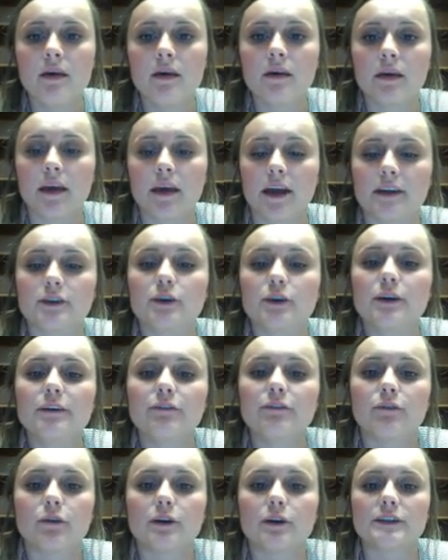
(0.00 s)
Category
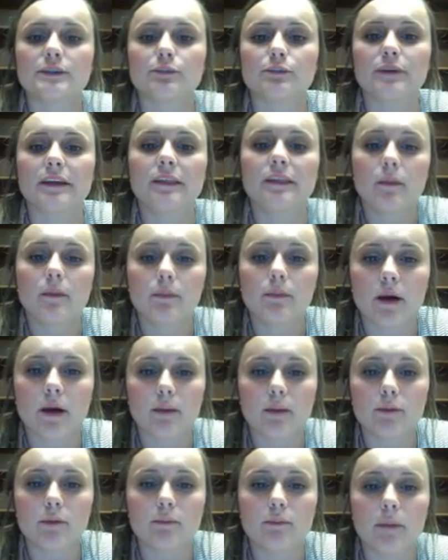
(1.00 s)
4, debrief the
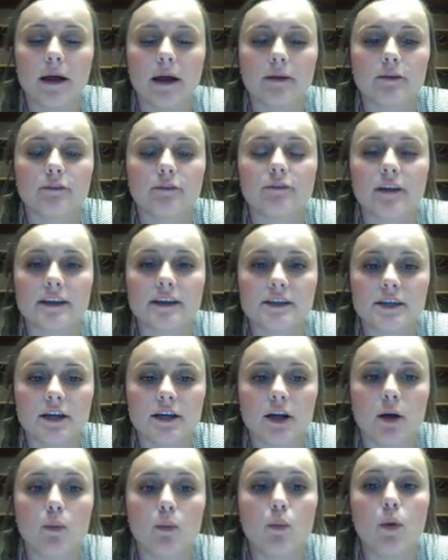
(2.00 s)
problem by reflecting
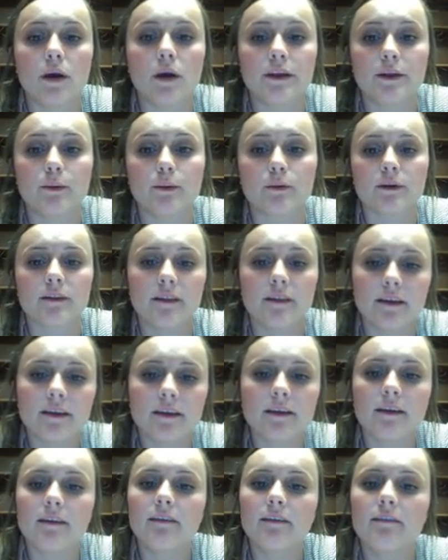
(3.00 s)
on what you are
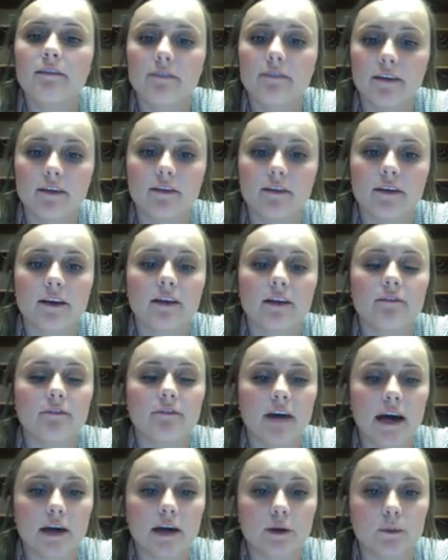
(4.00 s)
thinking, feeling, and
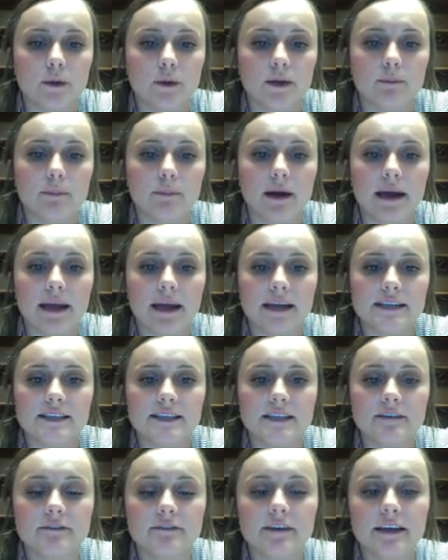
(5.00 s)
valuing by
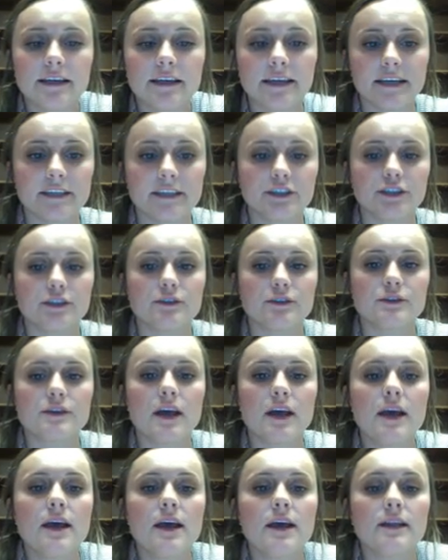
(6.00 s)
identifying issues
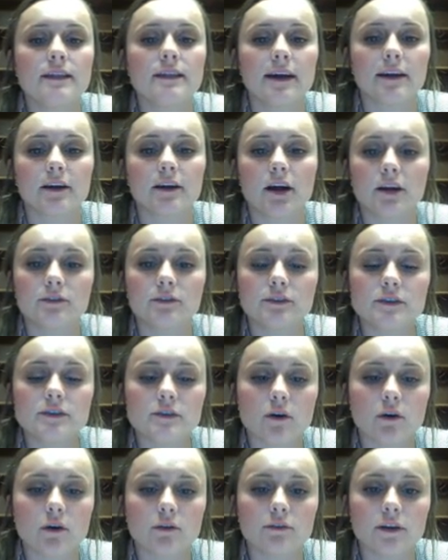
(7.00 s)
that are
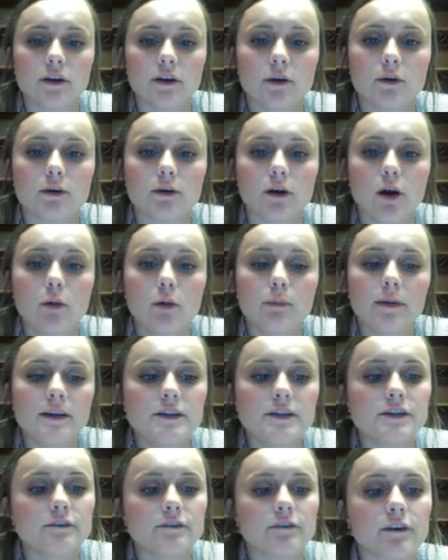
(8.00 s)
unresolved or
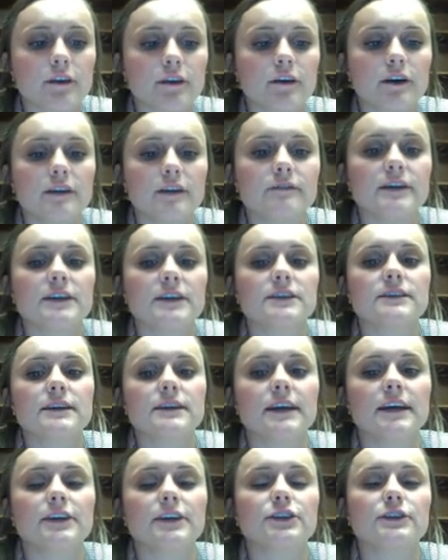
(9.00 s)
open to further
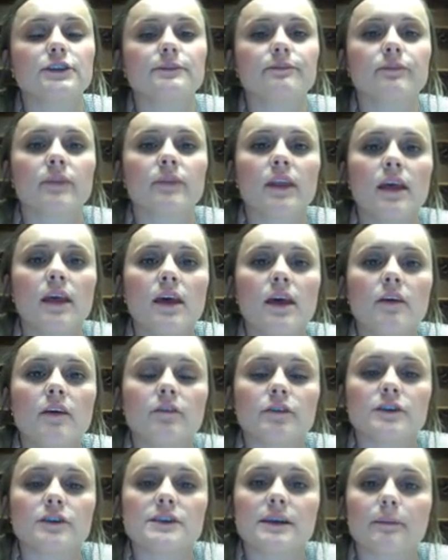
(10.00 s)
investigation.
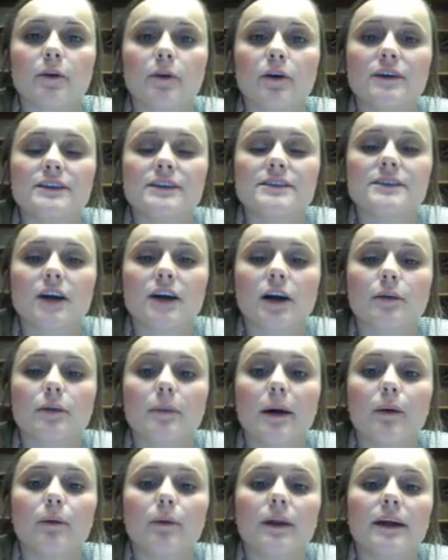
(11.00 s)
First, I'm going to talk
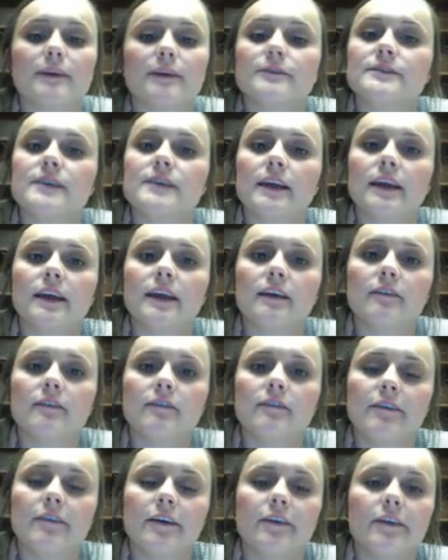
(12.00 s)
about what I was thinking,
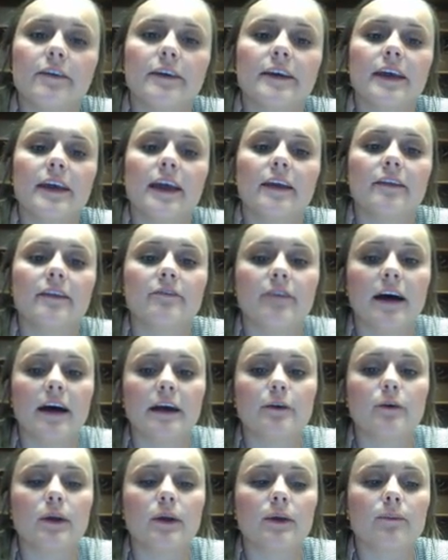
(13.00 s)
feeling, and
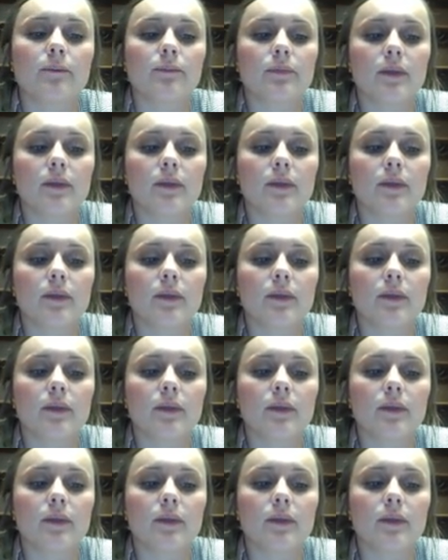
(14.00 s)
valuing.